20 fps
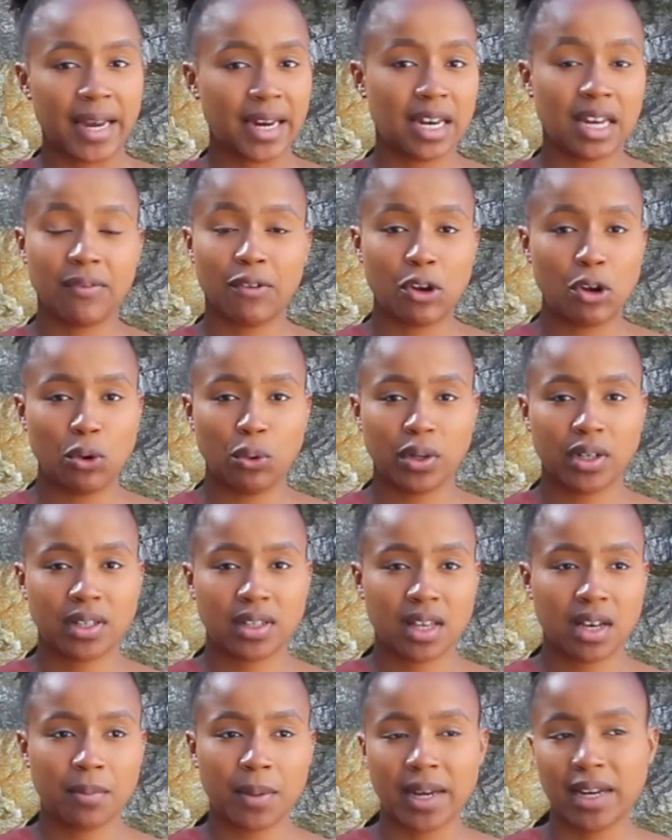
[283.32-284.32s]
I didn't even
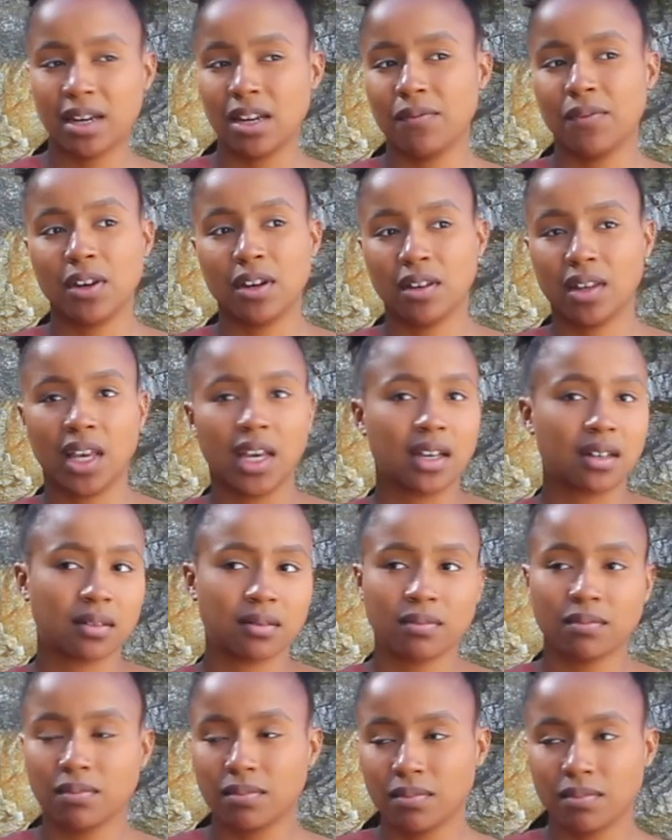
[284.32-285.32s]
notice them. I didn't even like
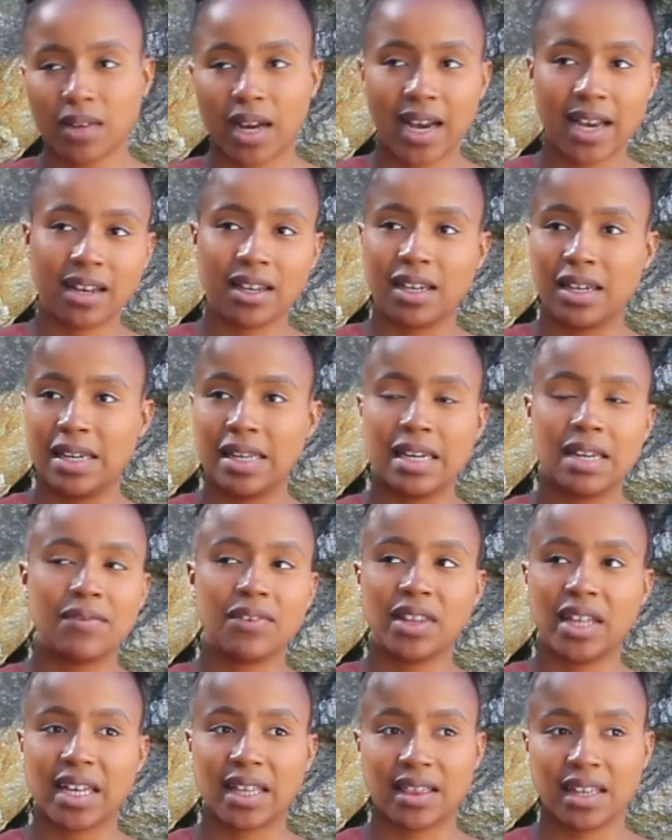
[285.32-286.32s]
I didn't
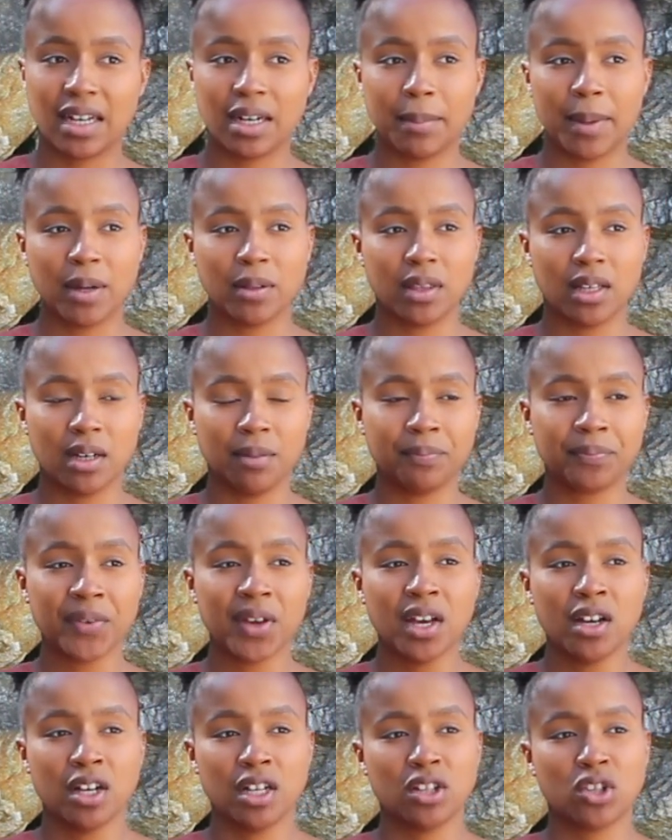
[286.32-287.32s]
even like think about them.
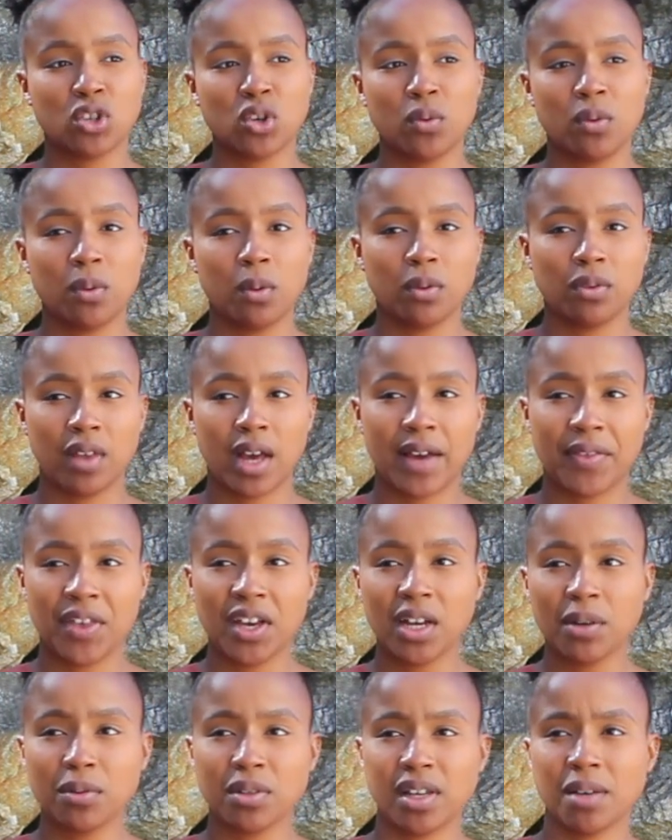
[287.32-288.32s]
And so I
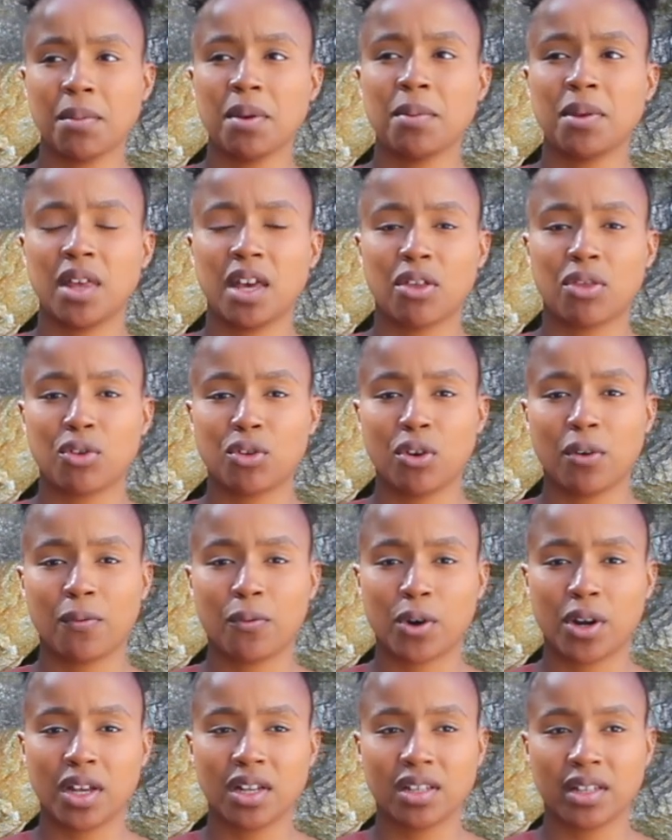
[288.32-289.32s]
think it was like maybe like 3 or
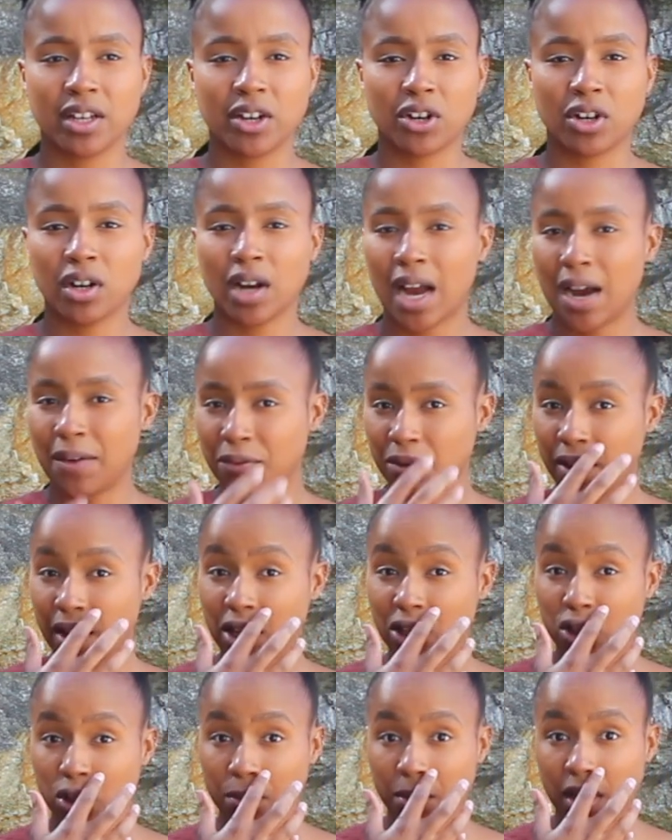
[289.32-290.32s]
4 days later after they
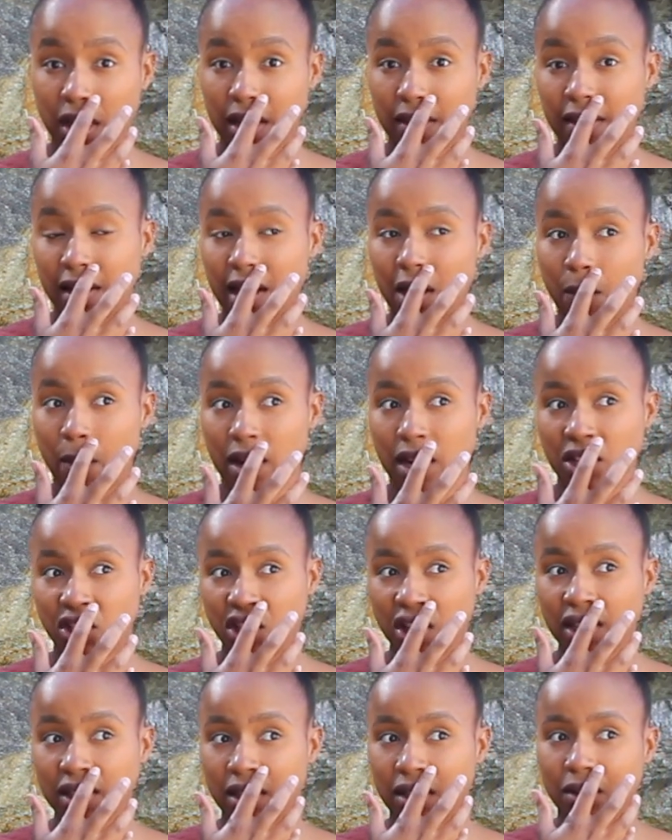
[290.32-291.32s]
had germinated that I went and
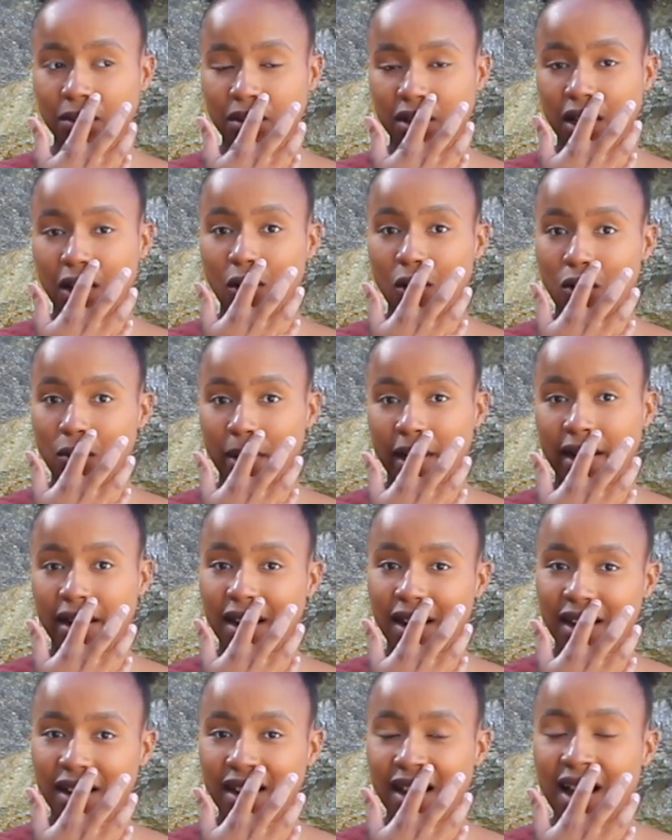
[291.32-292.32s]
checked, and I was like, oh my
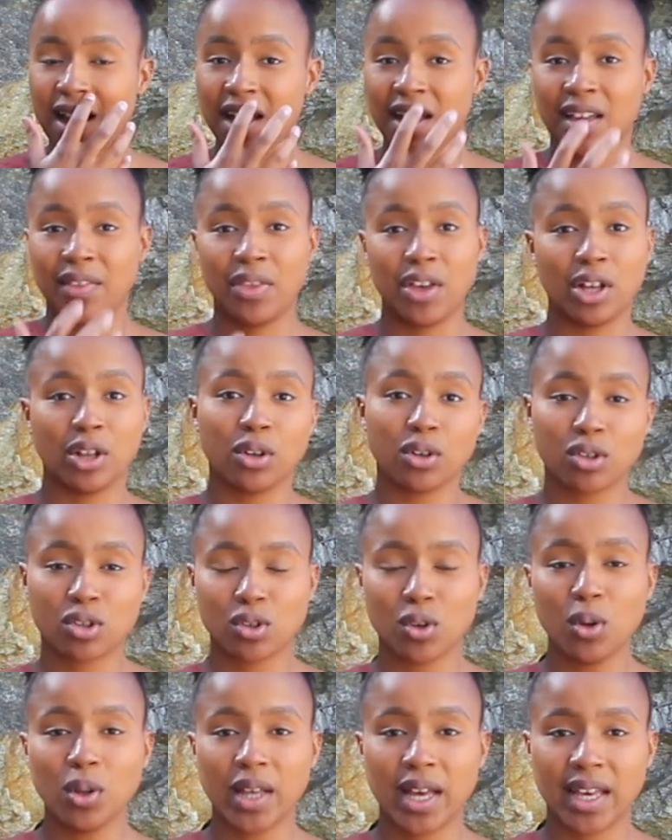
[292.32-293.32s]
god, they look
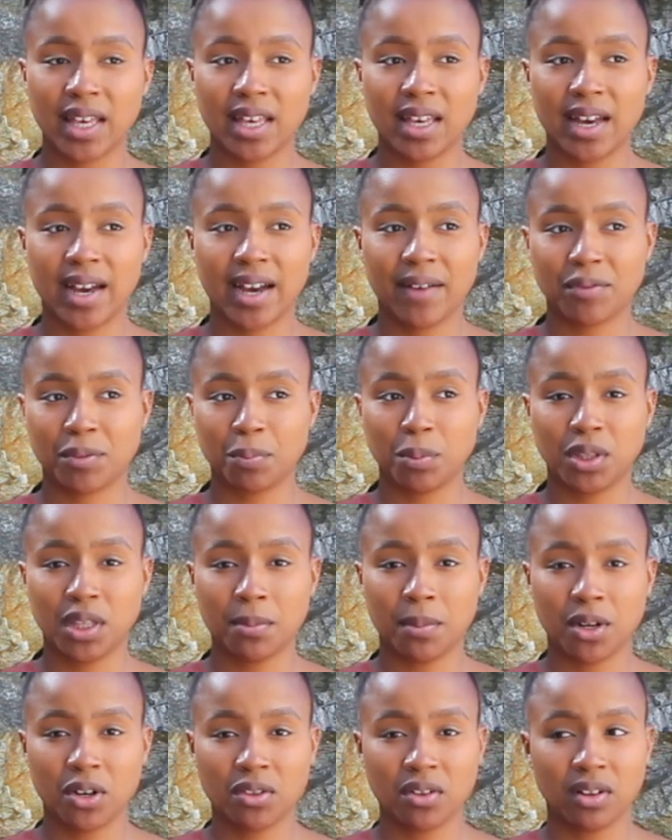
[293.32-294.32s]
so leggy. I have to put
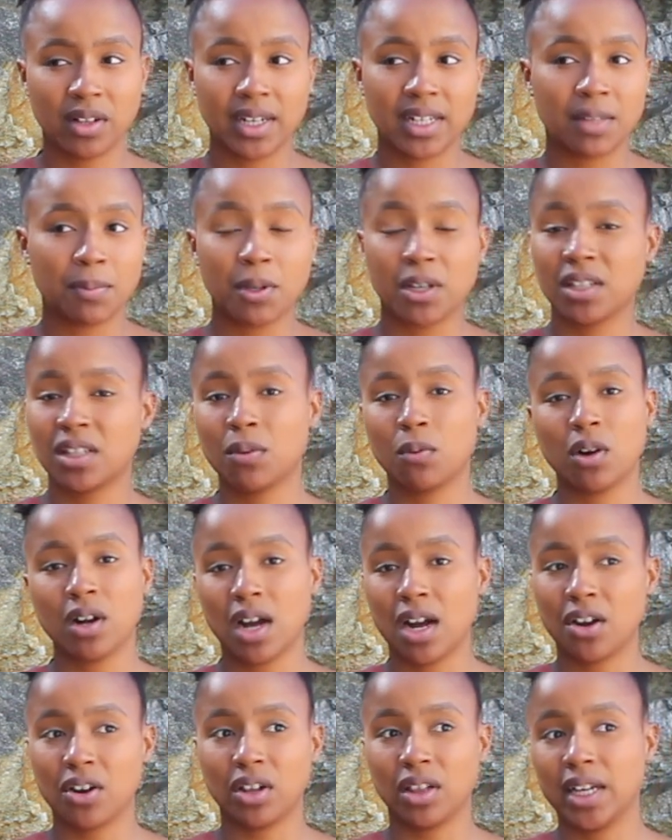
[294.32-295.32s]
them under the lights, because they
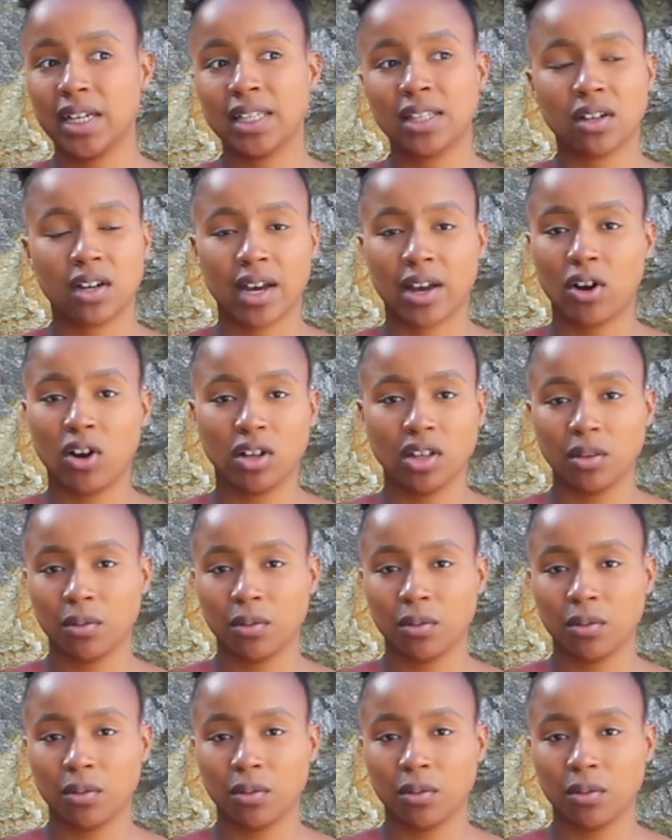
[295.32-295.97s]
weren't under lights at all.